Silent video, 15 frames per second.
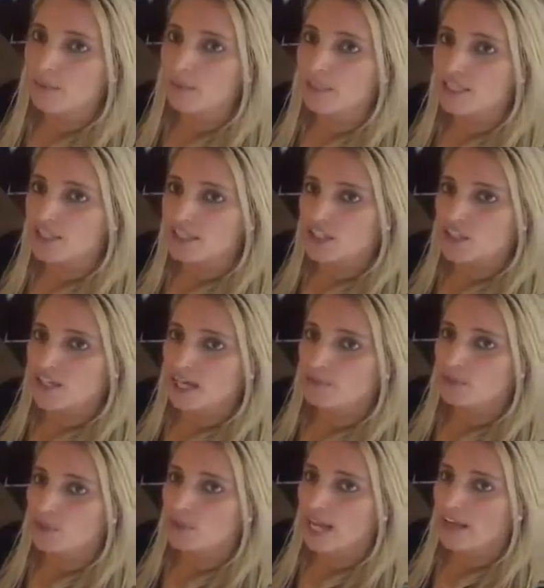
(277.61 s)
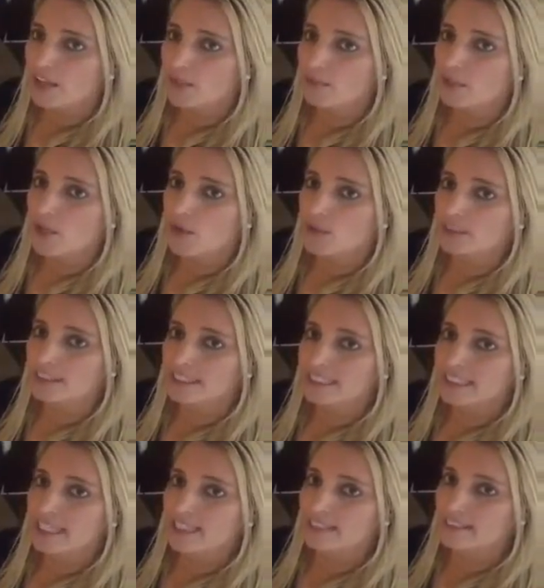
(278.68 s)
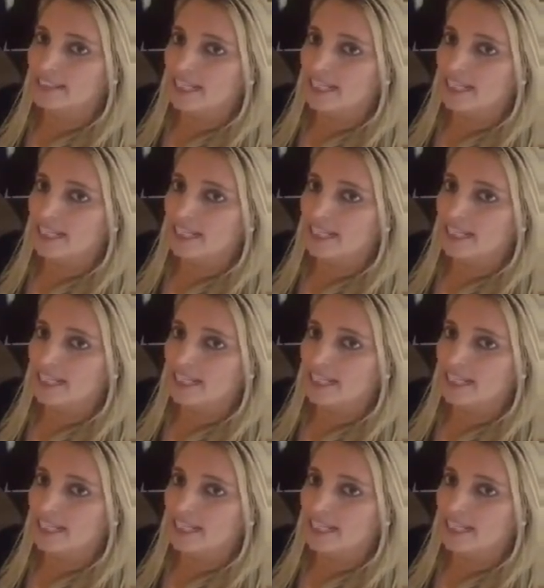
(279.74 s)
We want just a general how you would go sit and